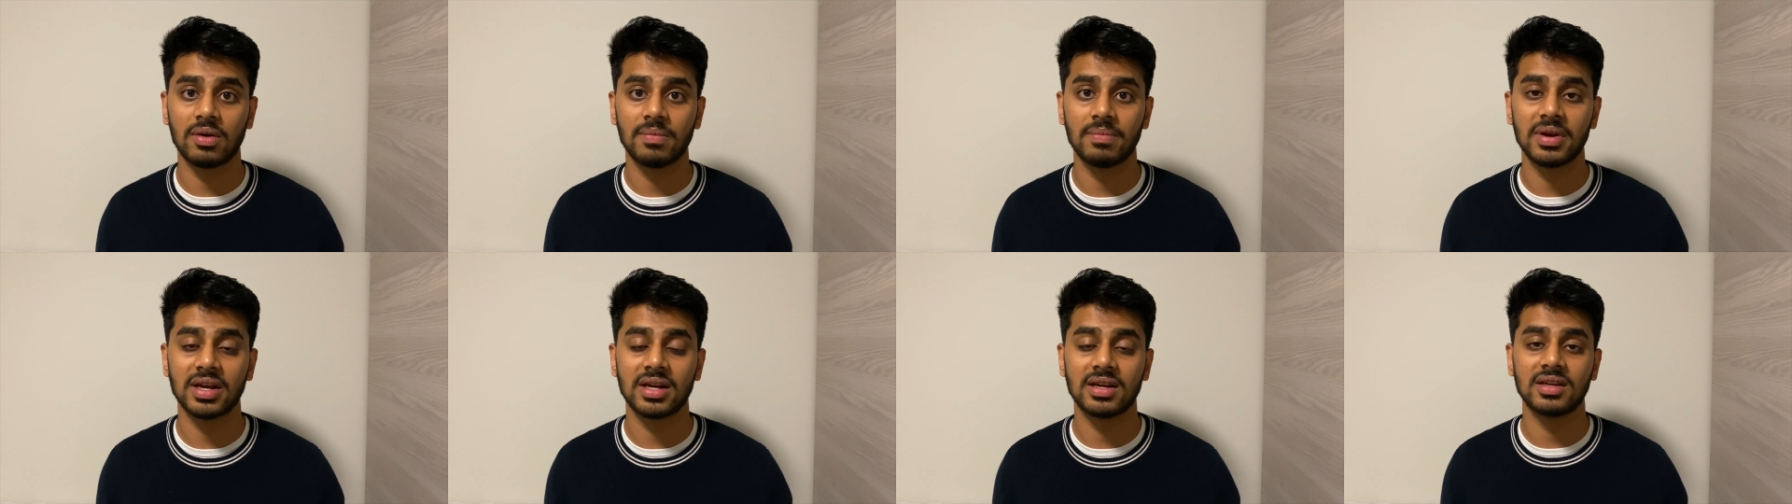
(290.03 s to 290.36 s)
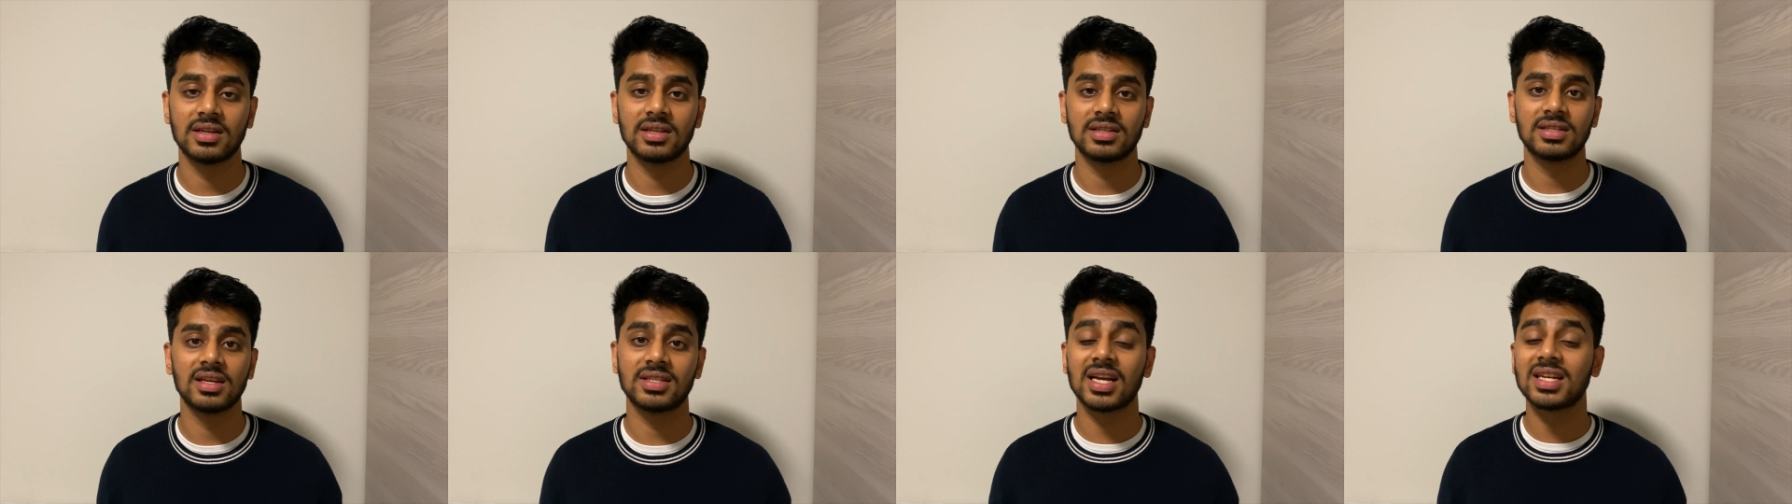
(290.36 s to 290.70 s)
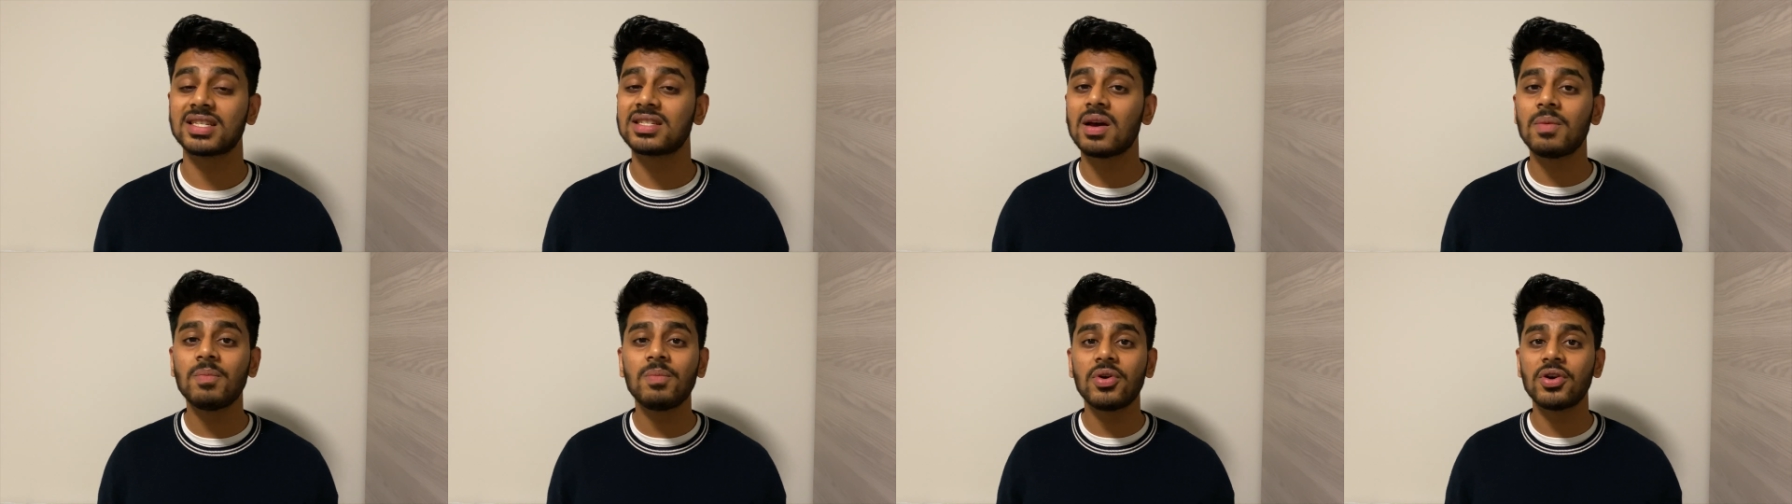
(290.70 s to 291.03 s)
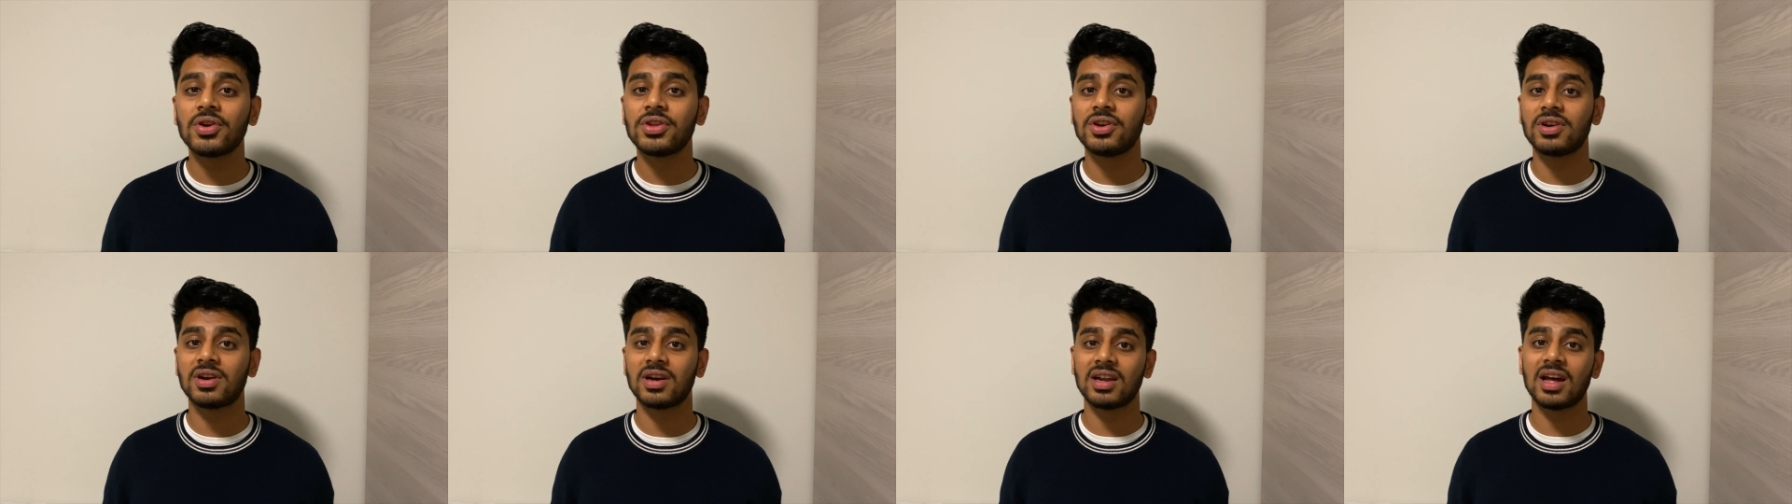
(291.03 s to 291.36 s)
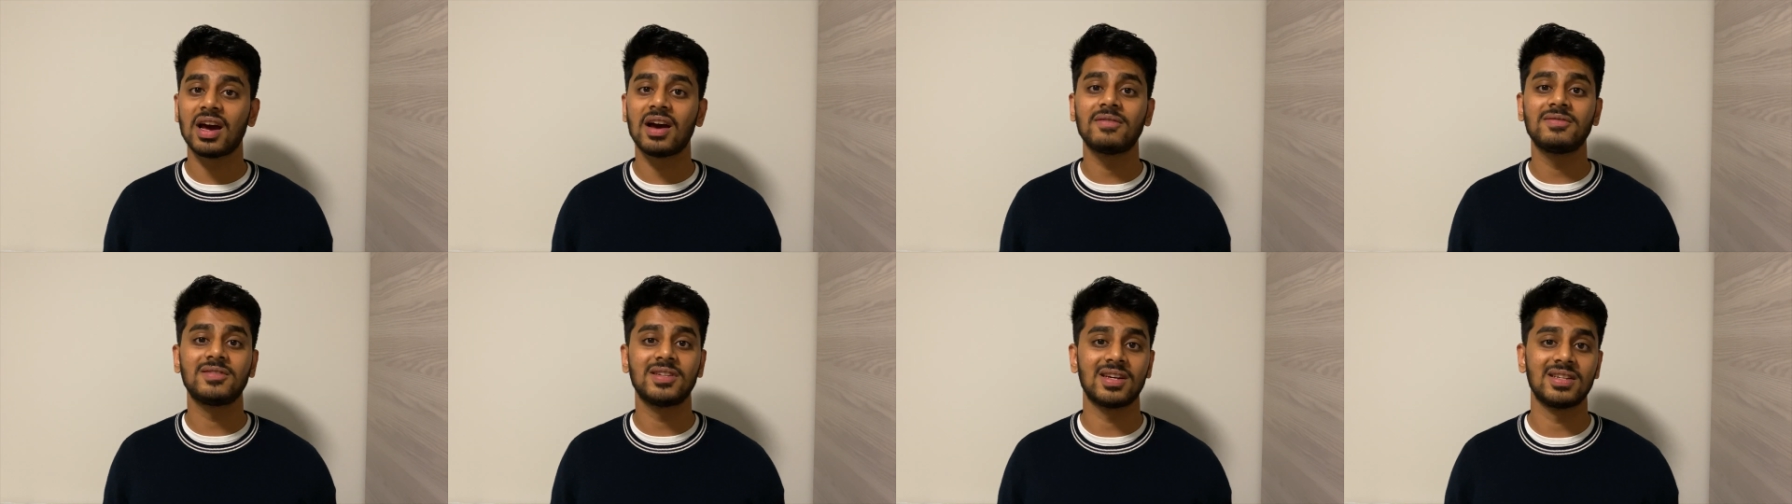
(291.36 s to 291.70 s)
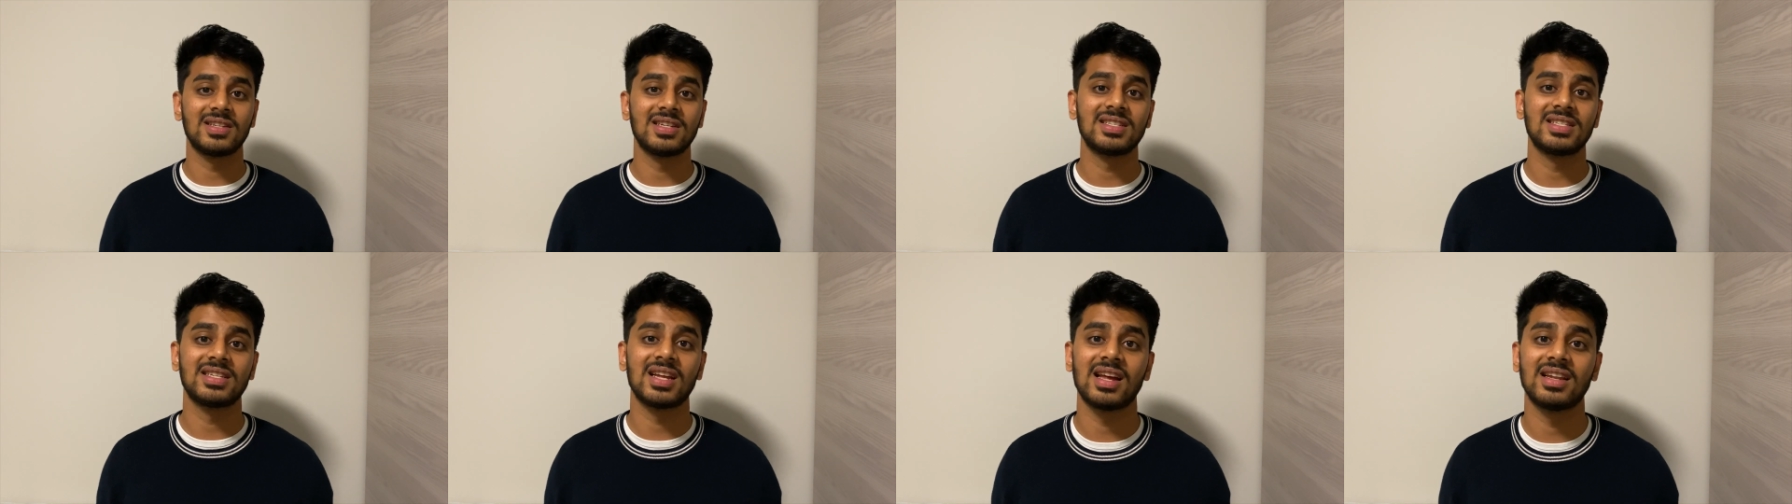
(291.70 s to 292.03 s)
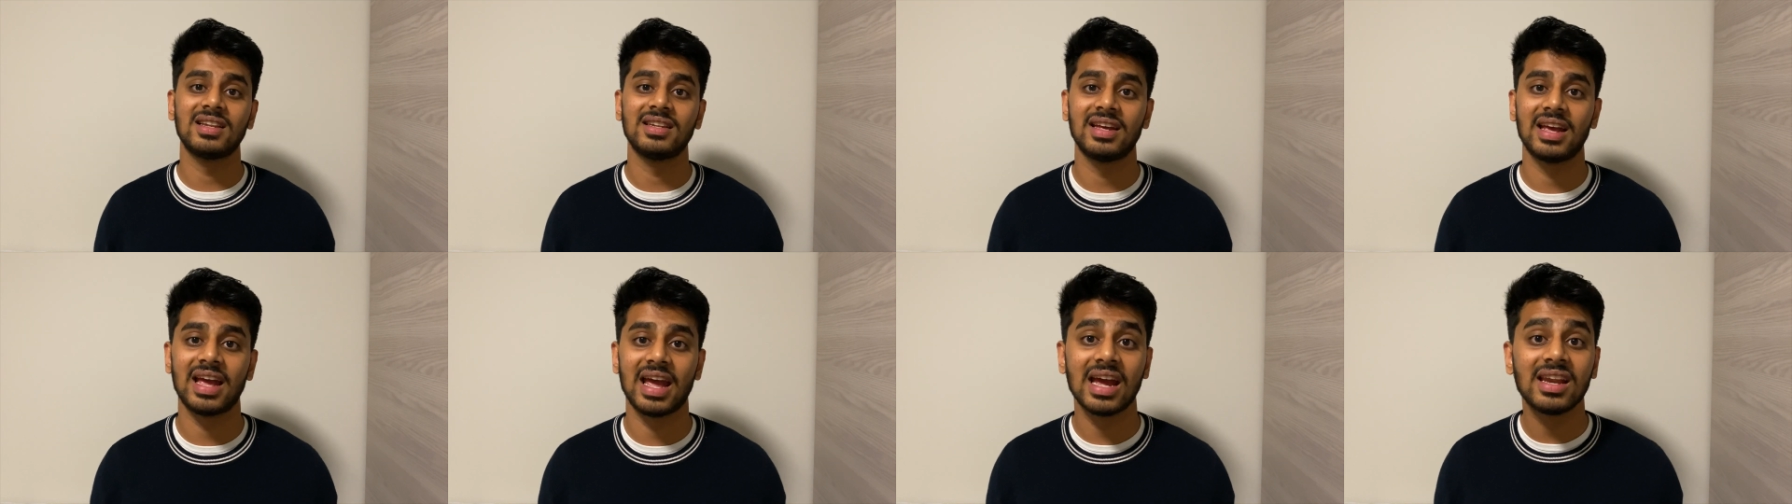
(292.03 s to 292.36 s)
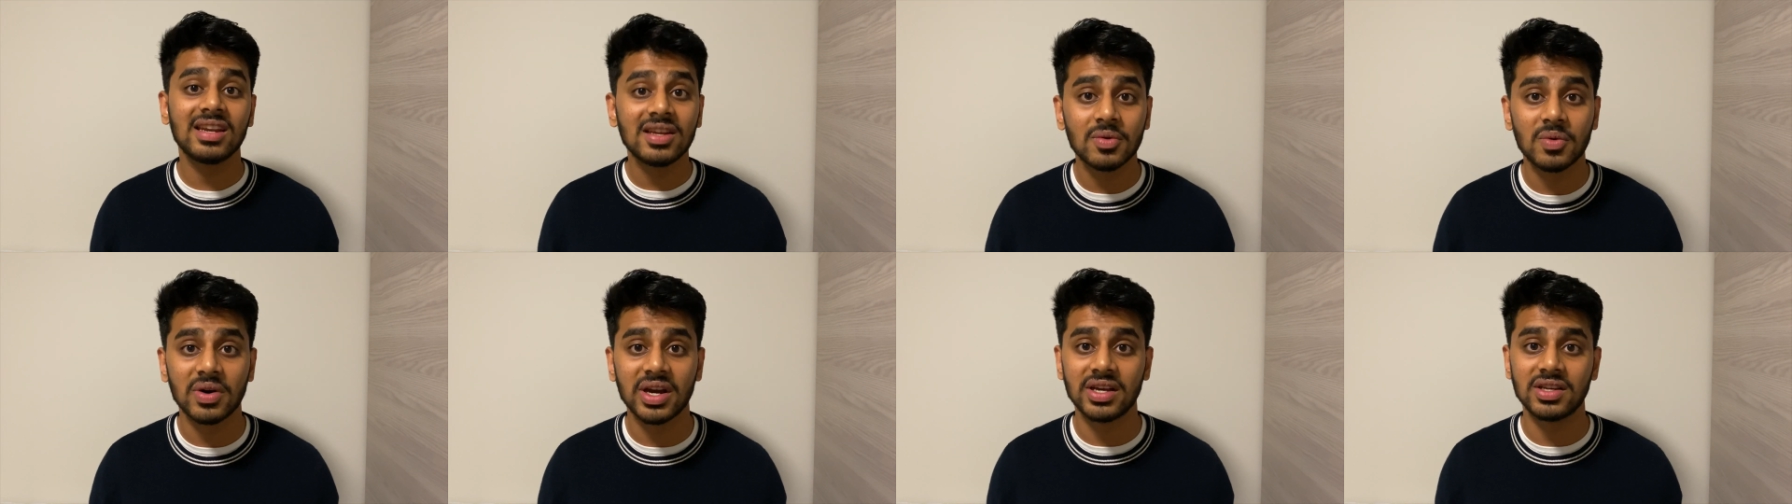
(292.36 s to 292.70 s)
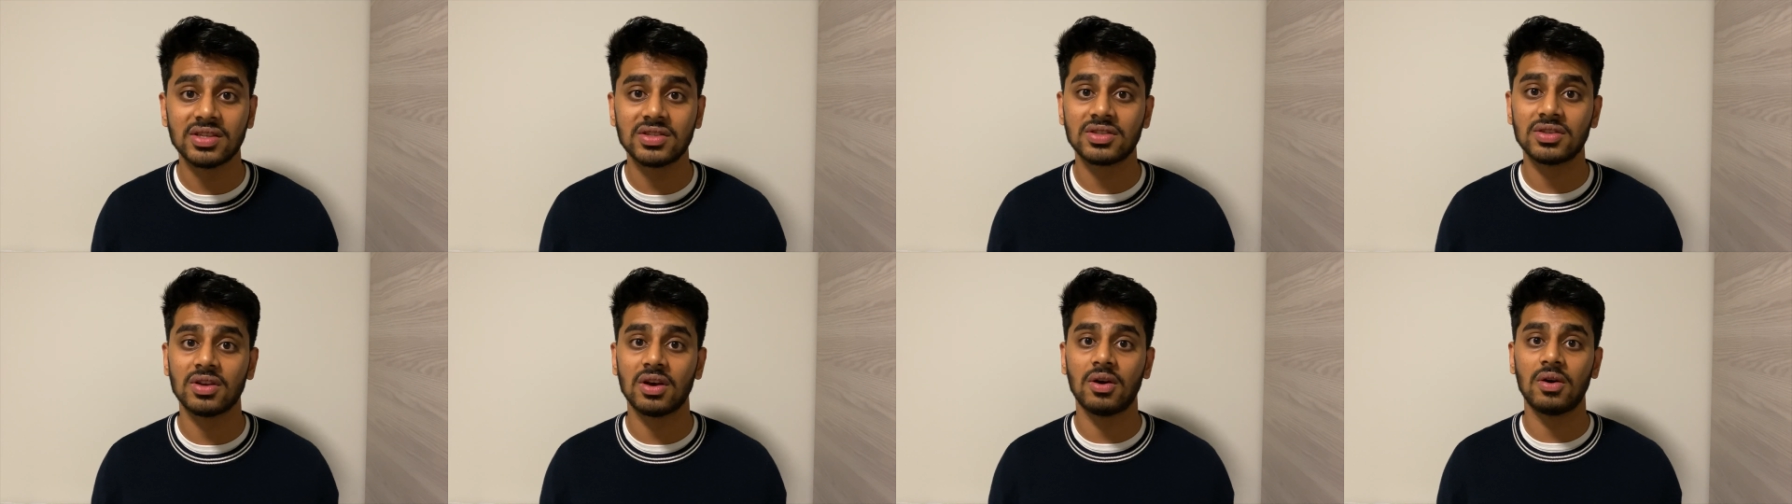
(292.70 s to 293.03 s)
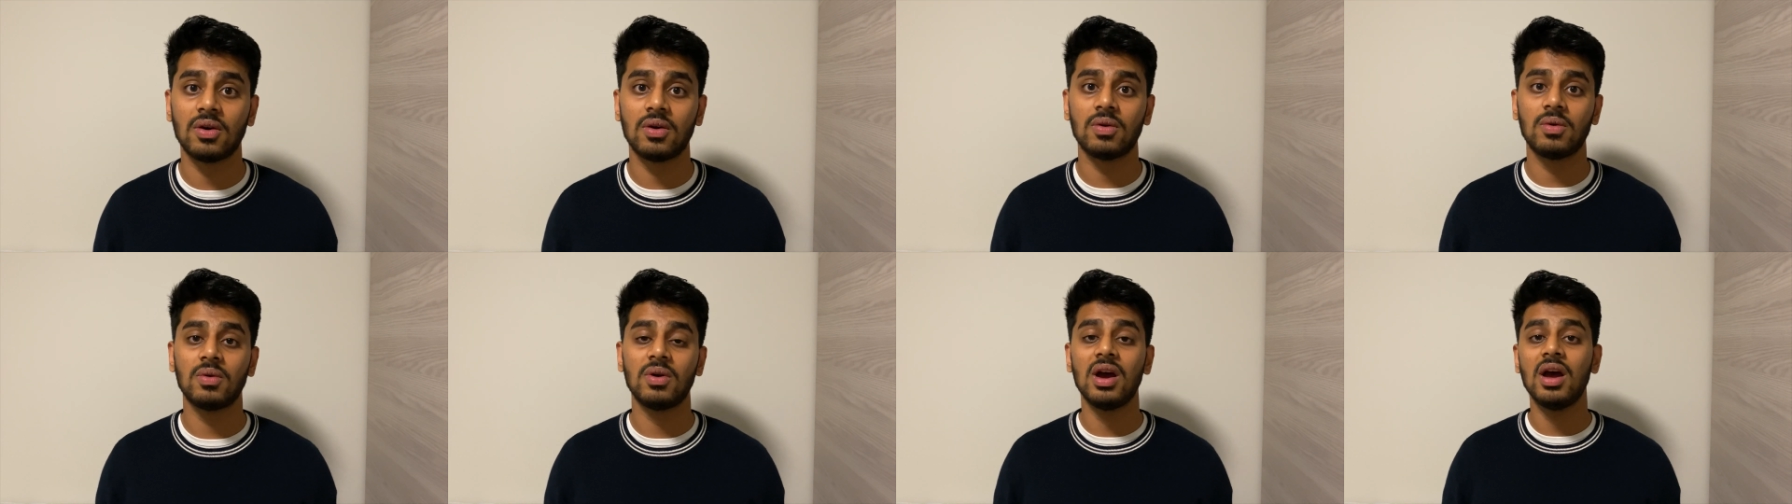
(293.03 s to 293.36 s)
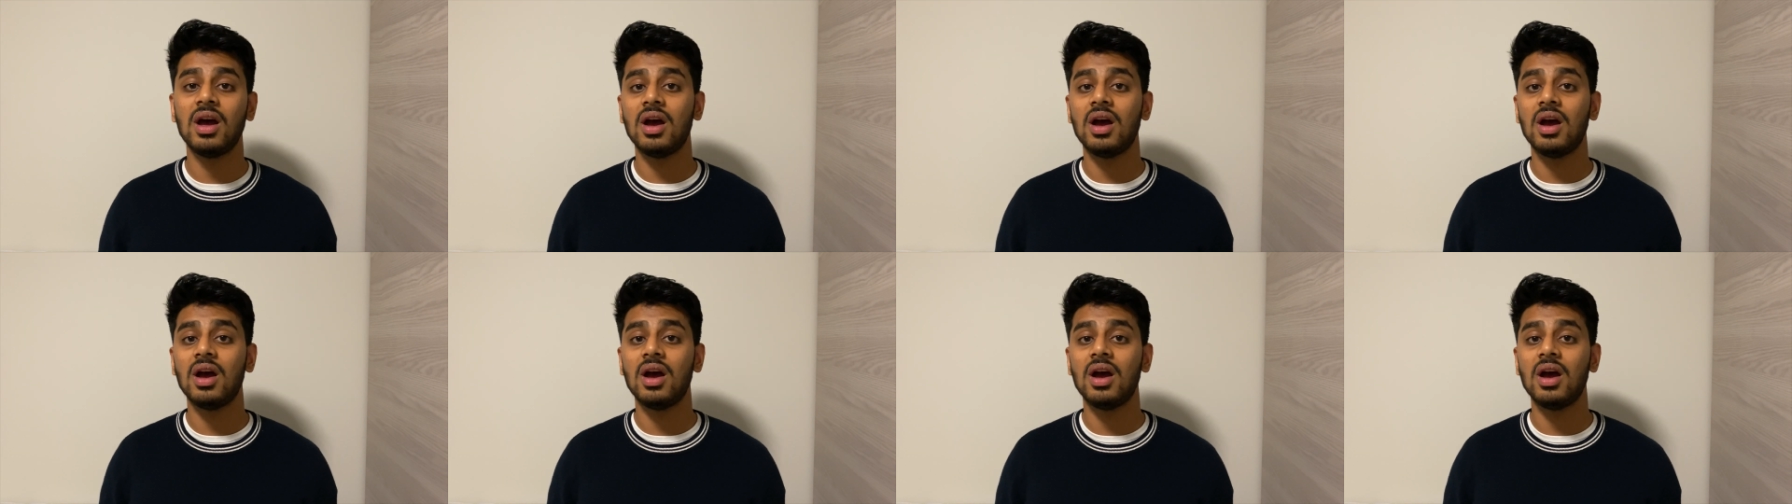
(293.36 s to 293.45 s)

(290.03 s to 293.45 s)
because at some point you're going to have to understand it anyway, so